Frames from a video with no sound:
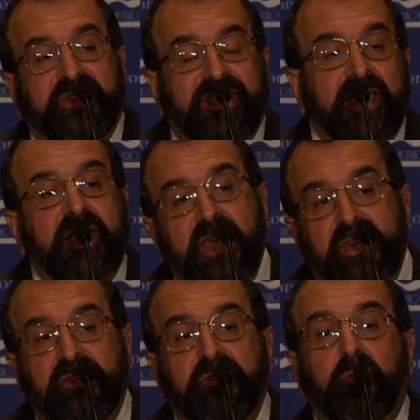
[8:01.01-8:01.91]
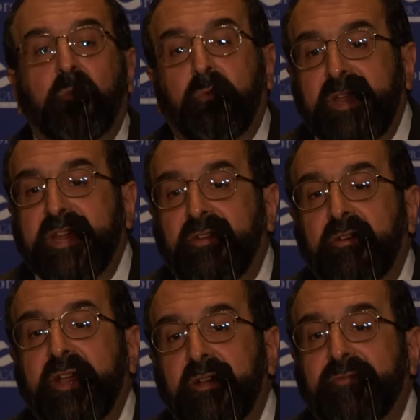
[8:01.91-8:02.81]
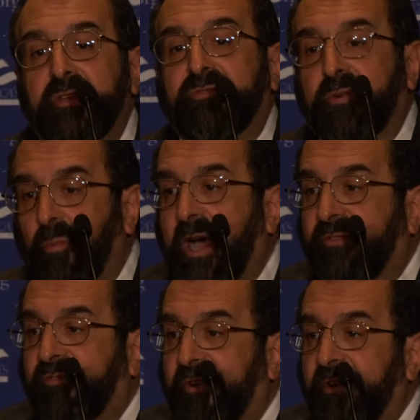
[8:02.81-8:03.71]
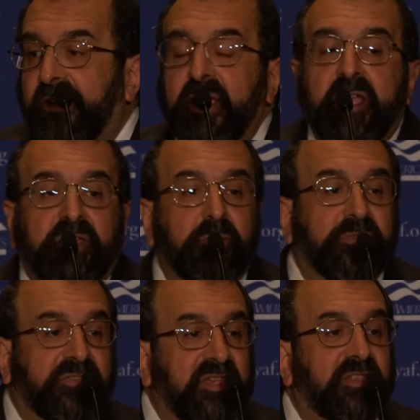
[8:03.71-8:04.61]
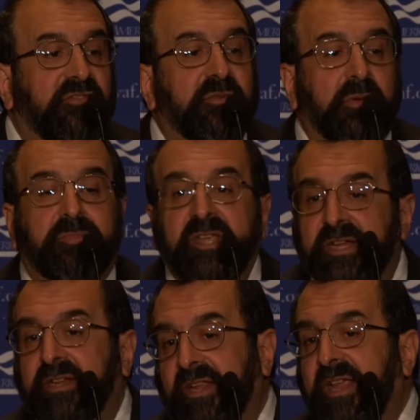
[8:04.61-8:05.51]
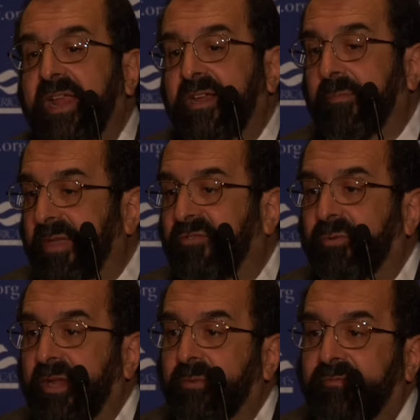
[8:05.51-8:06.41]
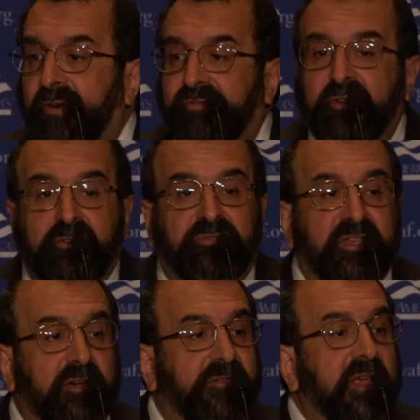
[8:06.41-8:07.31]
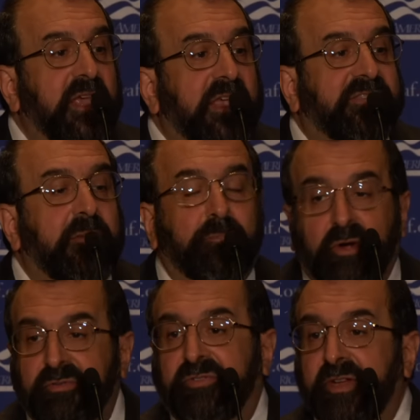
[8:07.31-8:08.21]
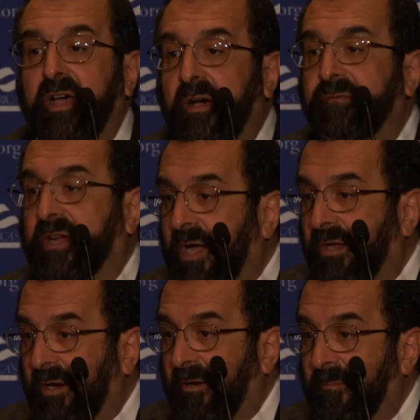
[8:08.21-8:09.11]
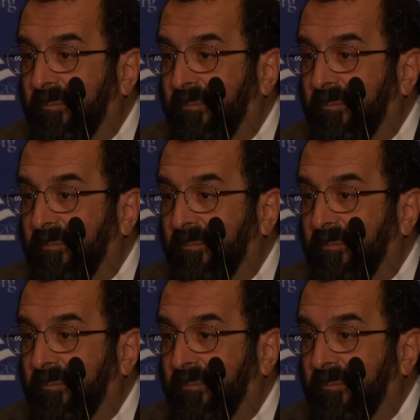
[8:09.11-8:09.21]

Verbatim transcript: today and you read her interviews or watch her, you will see that she repeatedly and habitually refers to herself as a person of color.